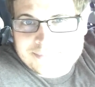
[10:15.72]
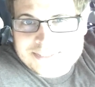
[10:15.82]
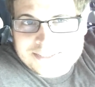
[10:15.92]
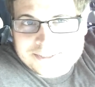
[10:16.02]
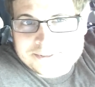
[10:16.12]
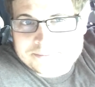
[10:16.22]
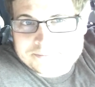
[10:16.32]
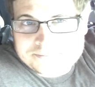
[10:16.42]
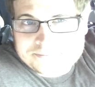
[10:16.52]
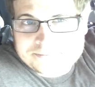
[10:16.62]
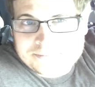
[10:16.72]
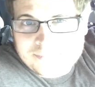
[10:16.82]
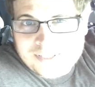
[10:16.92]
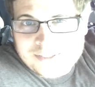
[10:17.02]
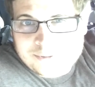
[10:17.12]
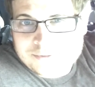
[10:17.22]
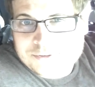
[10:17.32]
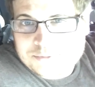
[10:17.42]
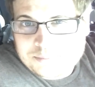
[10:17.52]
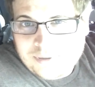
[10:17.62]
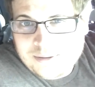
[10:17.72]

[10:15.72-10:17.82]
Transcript: That's good. But anyway.